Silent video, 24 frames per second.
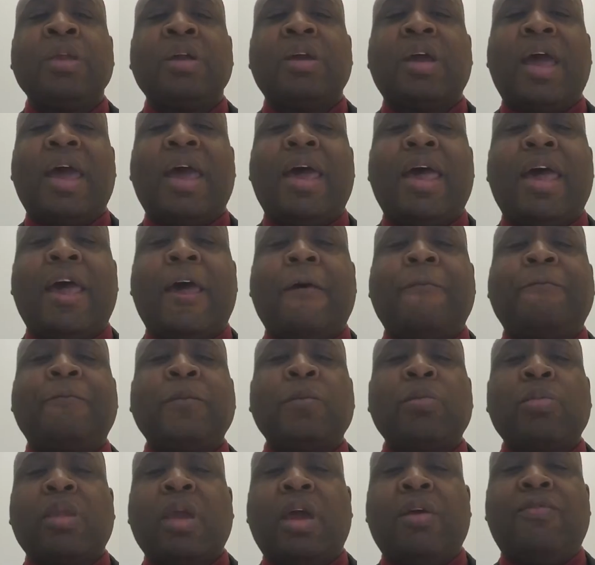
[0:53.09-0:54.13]

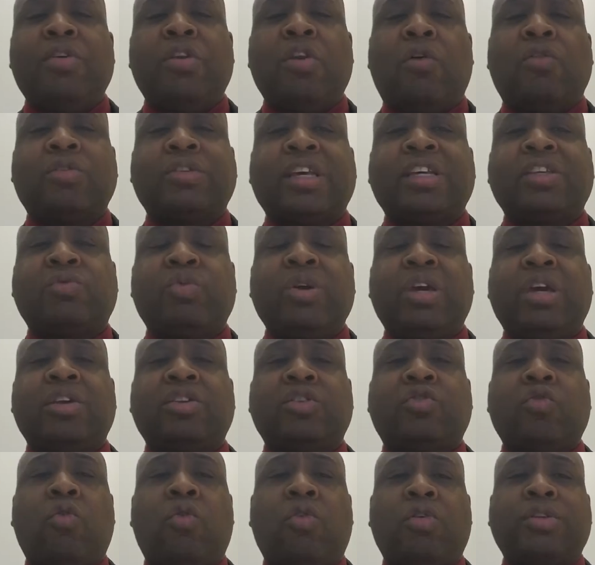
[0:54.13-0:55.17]
And if you notice, as we
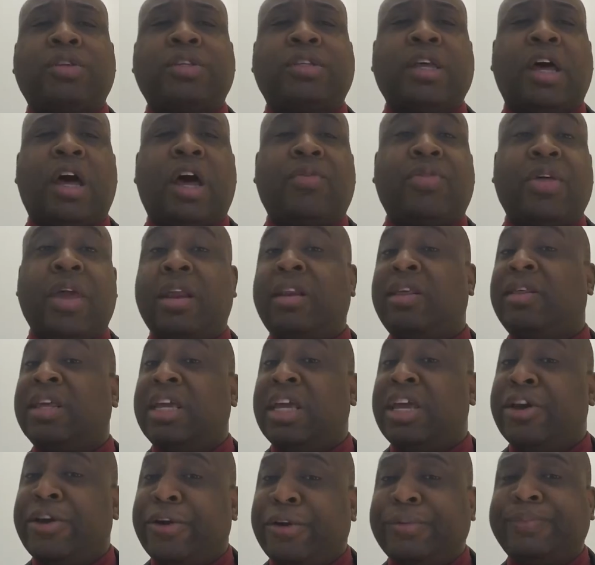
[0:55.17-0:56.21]
get towards the end of the
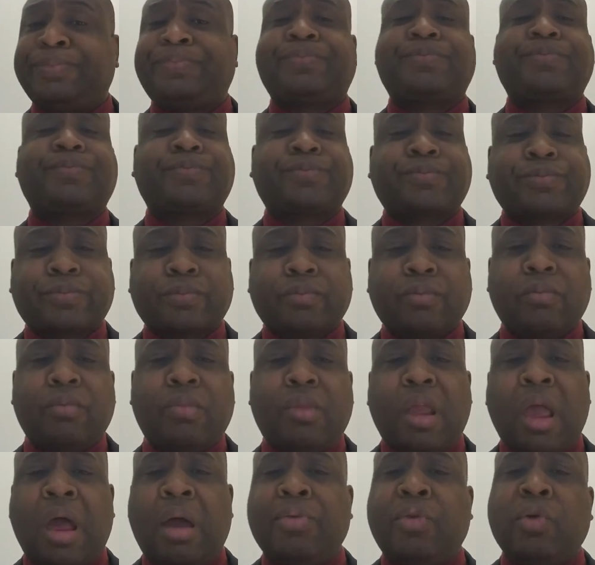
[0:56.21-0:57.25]
year,
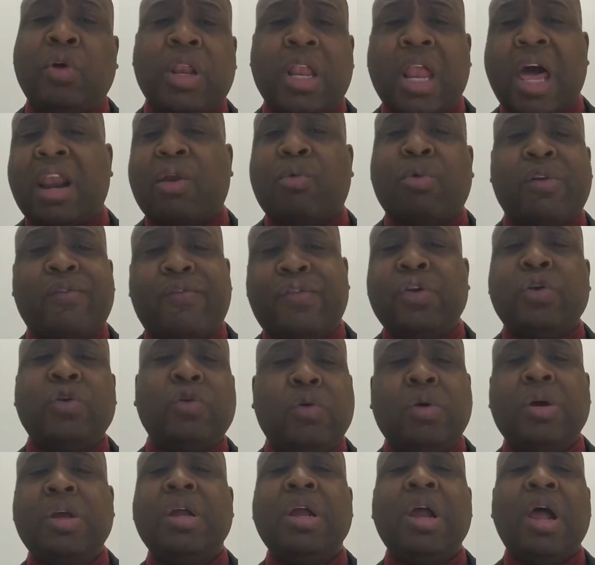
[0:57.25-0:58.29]
doing a lot of
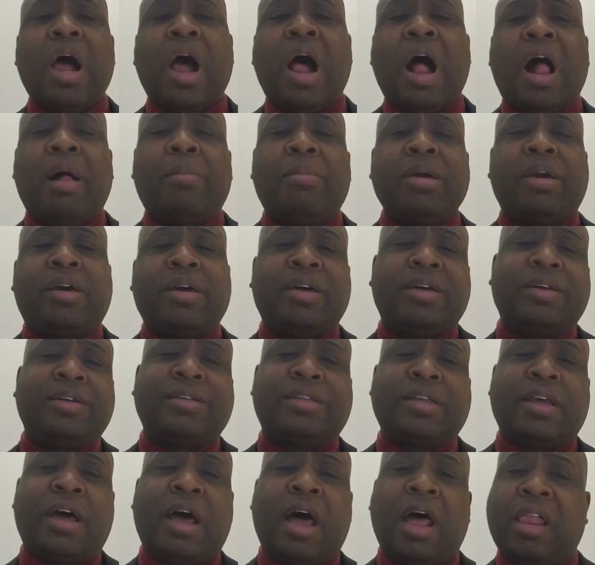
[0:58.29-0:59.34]
review
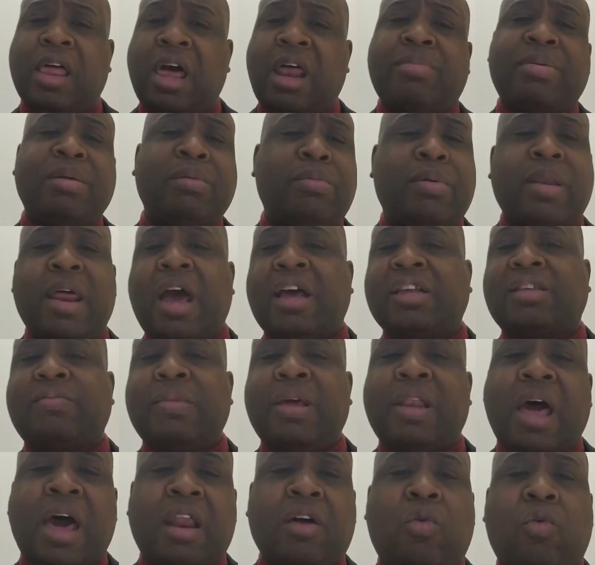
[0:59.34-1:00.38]
because a lot of people have been asking me
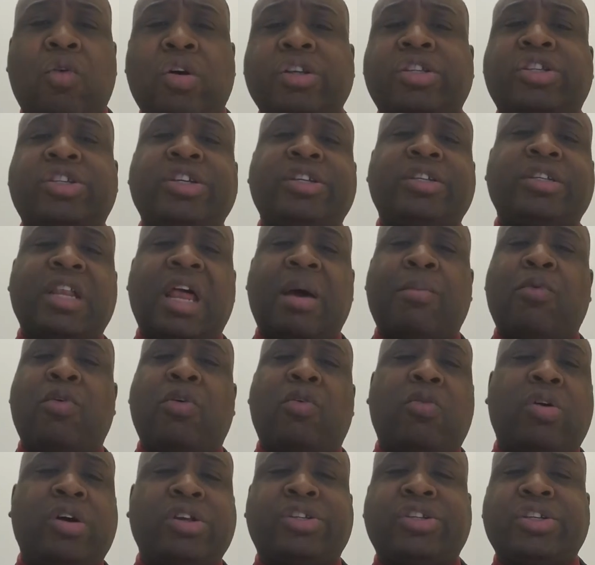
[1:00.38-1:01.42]
a lot of questions, a lot
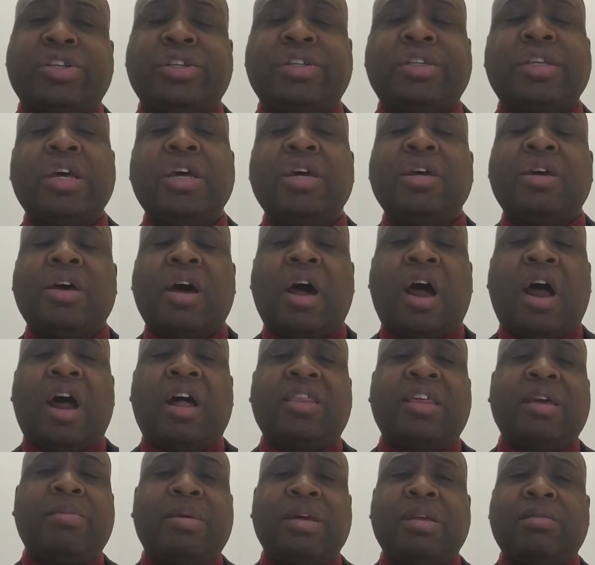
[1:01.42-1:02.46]
more questions.
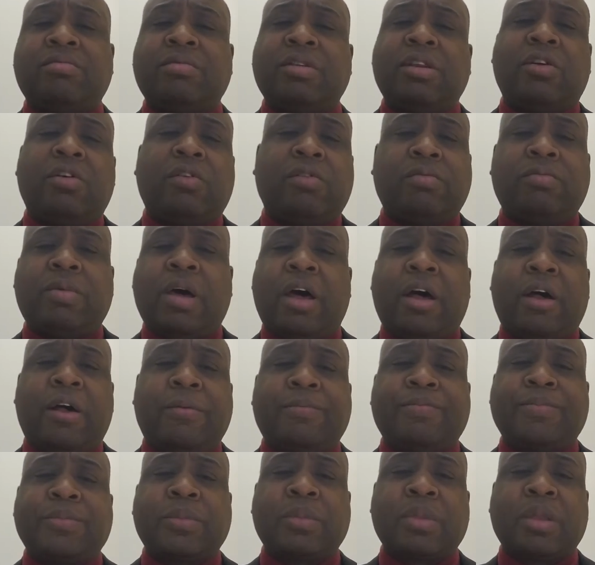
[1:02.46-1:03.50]
They've been,
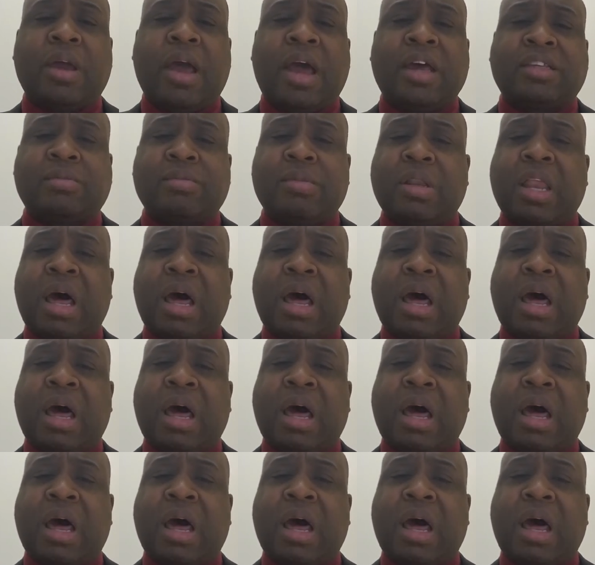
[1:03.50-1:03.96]
asking me a